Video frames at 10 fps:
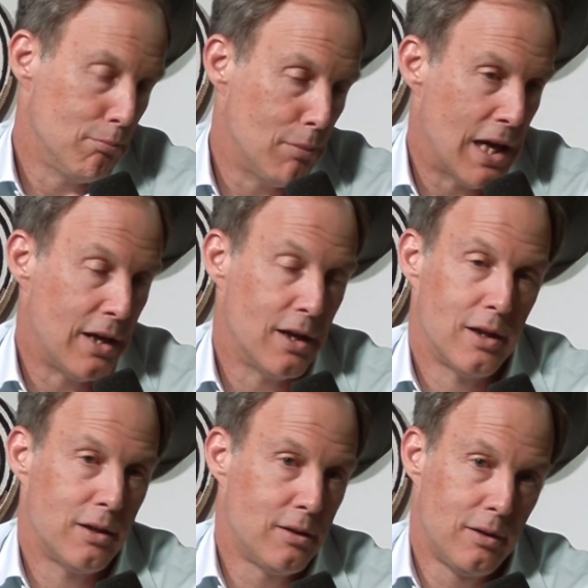
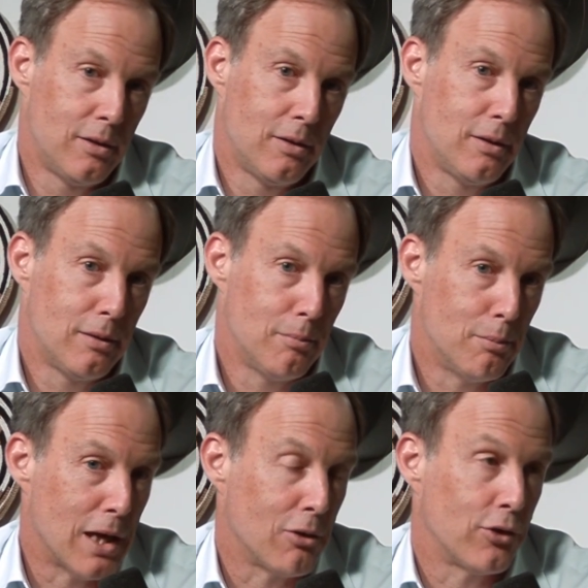Meta,
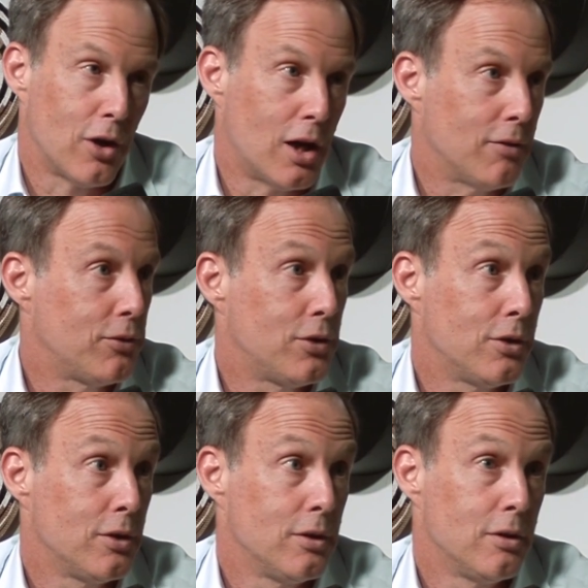Microsoft,
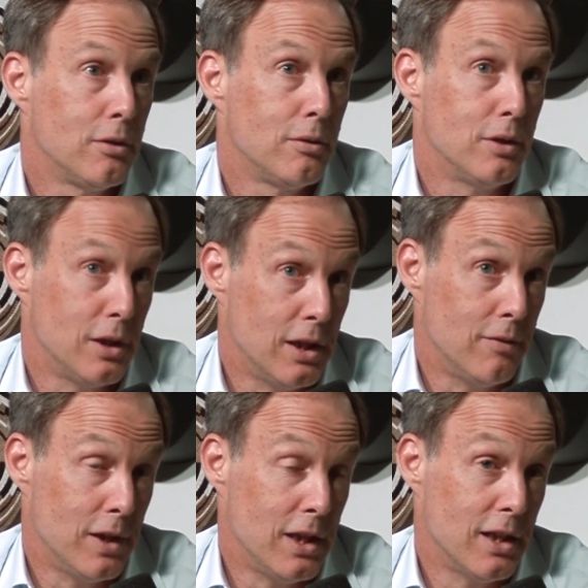
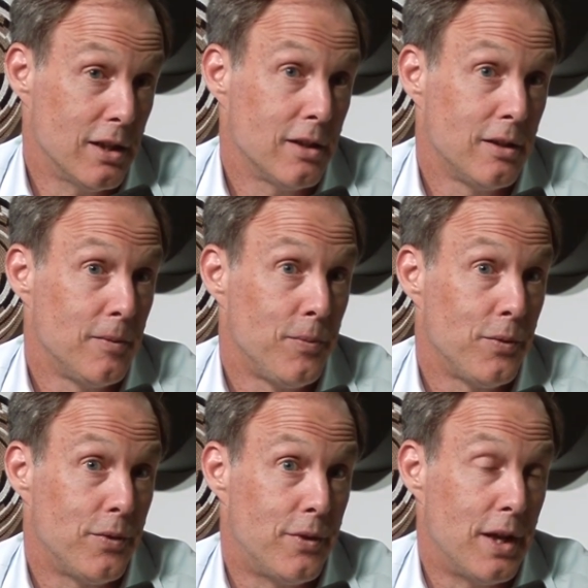Nvidia,
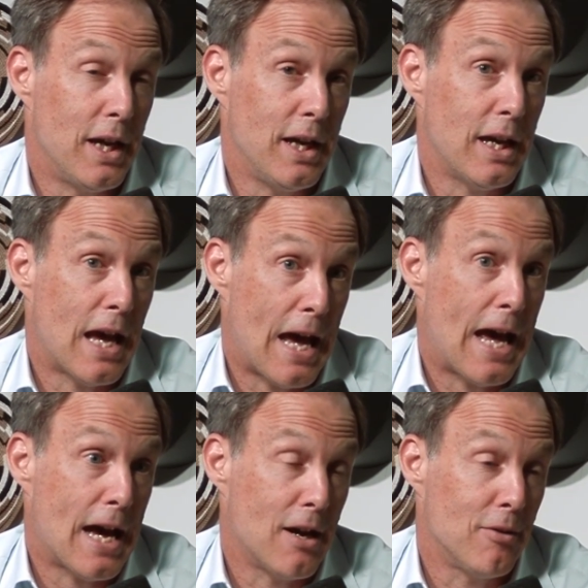they
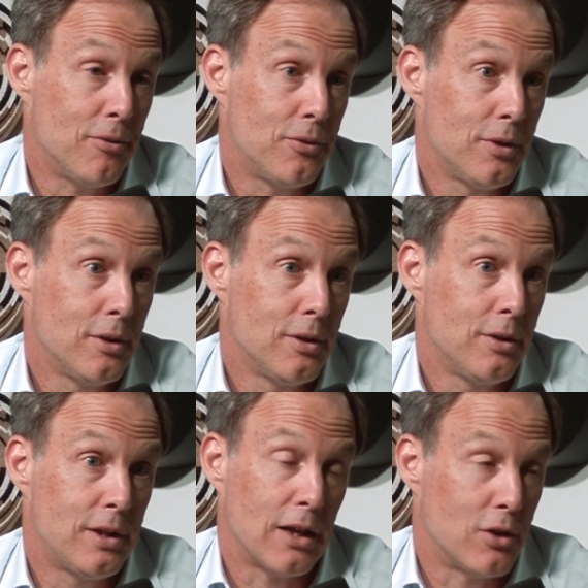have
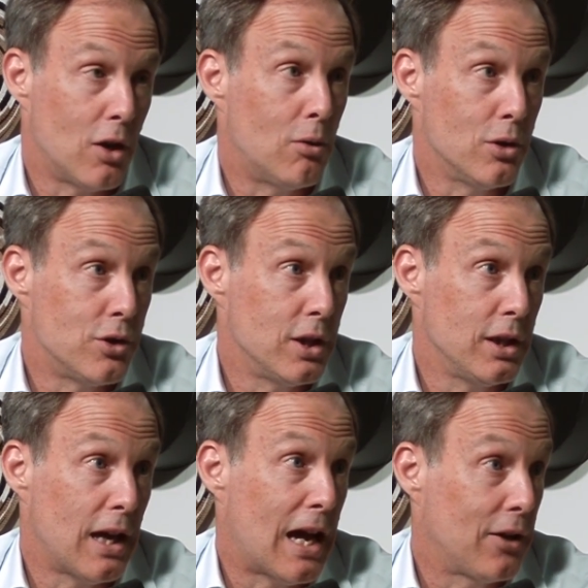
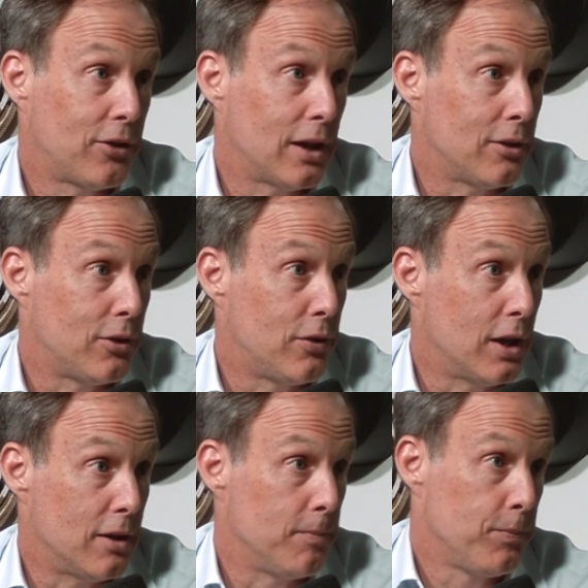technology assets
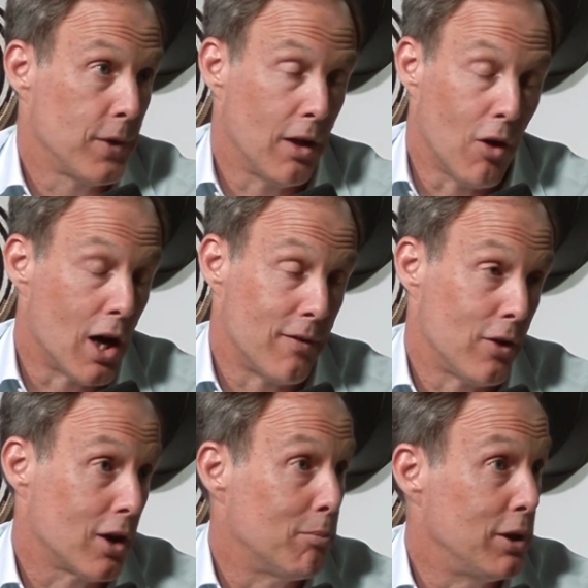that a lot of
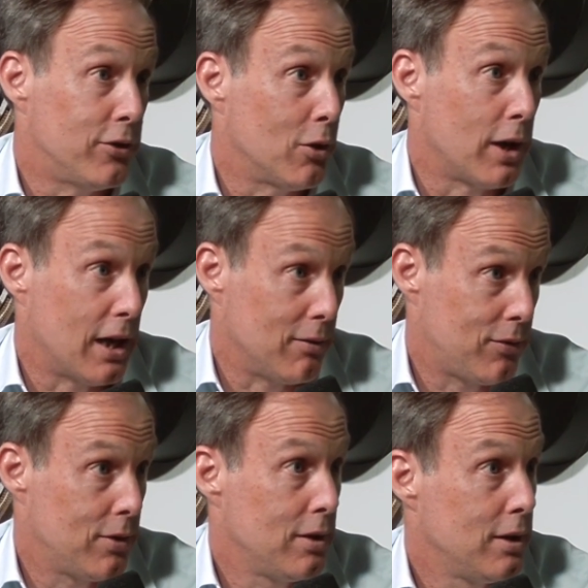other companies don't have.